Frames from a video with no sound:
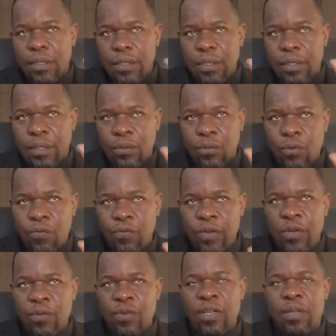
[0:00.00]
It could
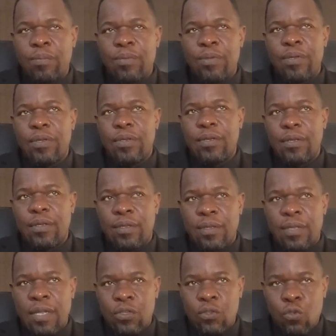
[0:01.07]
very well be
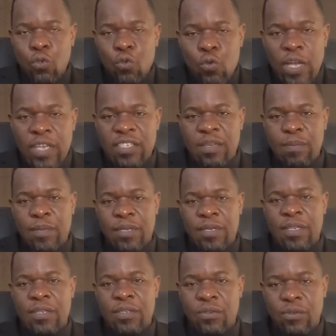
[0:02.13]
that you as a
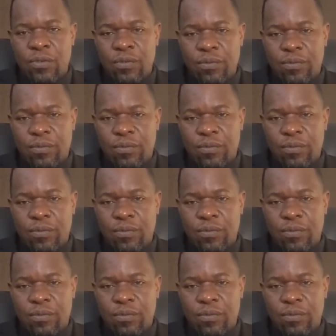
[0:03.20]
mediator